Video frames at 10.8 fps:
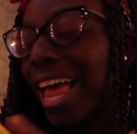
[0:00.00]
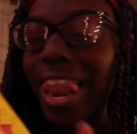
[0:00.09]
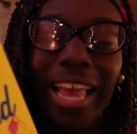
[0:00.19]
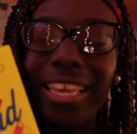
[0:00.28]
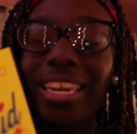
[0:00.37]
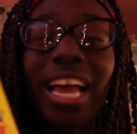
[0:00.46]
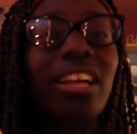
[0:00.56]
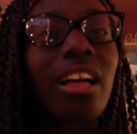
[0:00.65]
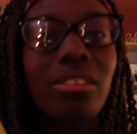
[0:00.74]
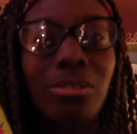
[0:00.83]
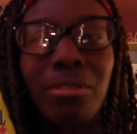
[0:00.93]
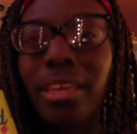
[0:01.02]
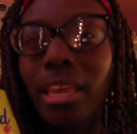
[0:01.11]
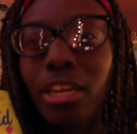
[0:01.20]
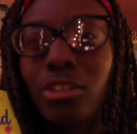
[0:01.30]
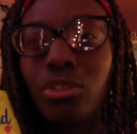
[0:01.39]
I like it. I also
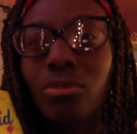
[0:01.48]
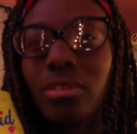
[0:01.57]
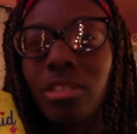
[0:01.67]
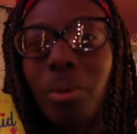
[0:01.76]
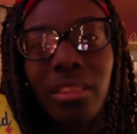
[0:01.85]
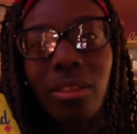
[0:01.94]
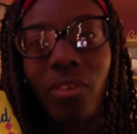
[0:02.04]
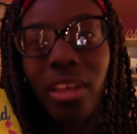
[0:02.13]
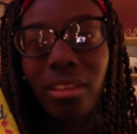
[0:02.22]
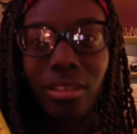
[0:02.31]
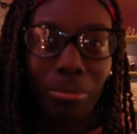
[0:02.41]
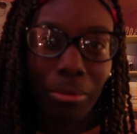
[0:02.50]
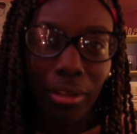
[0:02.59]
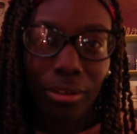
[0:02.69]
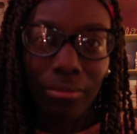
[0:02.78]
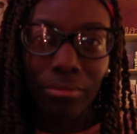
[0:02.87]
like Andrew, despite the fact that he's a
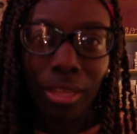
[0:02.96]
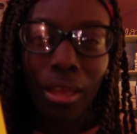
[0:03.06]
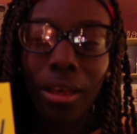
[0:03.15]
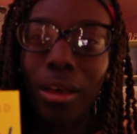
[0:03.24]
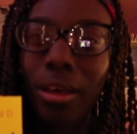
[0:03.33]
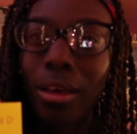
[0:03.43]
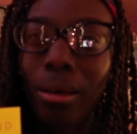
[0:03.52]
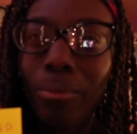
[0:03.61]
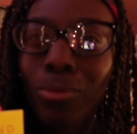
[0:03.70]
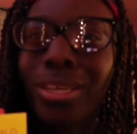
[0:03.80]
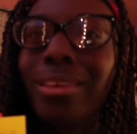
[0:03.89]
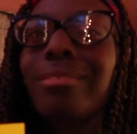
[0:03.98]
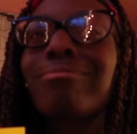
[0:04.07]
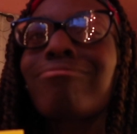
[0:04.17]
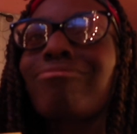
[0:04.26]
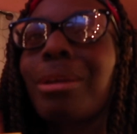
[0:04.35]
player. Well, he
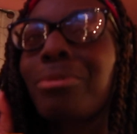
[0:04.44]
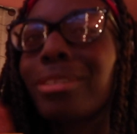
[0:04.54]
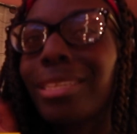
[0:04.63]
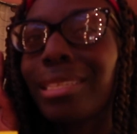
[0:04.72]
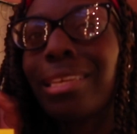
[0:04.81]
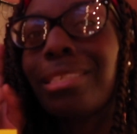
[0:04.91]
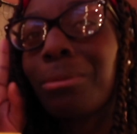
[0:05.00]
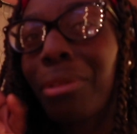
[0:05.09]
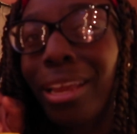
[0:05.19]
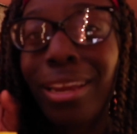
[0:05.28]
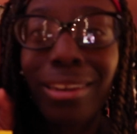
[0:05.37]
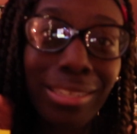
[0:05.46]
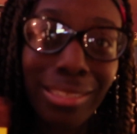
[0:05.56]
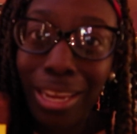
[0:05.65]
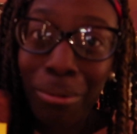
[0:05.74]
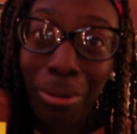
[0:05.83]
pretends that he's a player. He
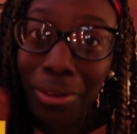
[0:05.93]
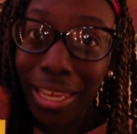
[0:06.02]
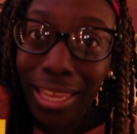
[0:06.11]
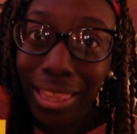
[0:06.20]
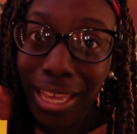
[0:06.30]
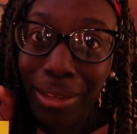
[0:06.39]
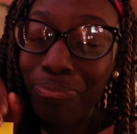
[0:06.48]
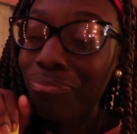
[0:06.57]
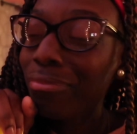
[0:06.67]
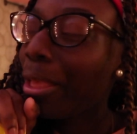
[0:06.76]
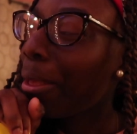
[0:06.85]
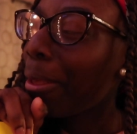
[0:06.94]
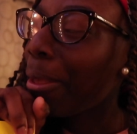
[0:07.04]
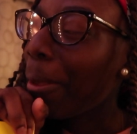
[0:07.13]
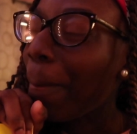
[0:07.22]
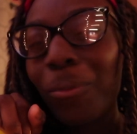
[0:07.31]
doesn't care about Keely.
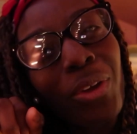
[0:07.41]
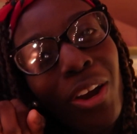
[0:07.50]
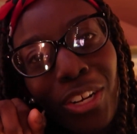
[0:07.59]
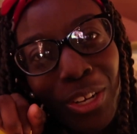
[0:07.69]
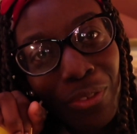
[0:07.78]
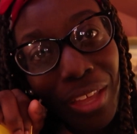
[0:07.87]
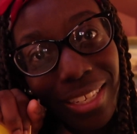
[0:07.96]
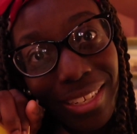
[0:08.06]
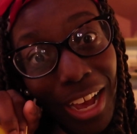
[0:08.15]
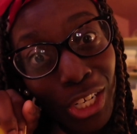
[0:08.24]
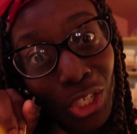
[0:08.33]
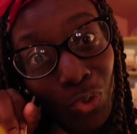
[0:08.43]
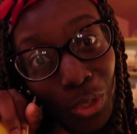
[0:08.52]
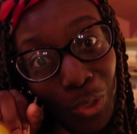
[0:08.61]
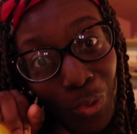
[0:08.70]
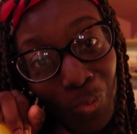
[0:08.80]
We already know that's not
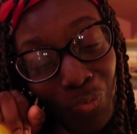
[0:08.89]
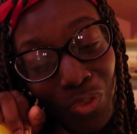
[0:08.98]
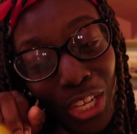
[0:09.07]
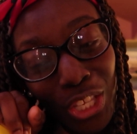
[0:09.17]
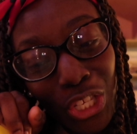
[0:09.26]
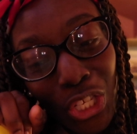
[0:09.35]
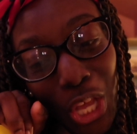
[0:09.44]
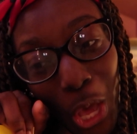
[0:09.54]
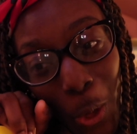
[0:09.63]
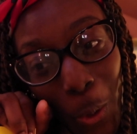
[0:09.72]
true. So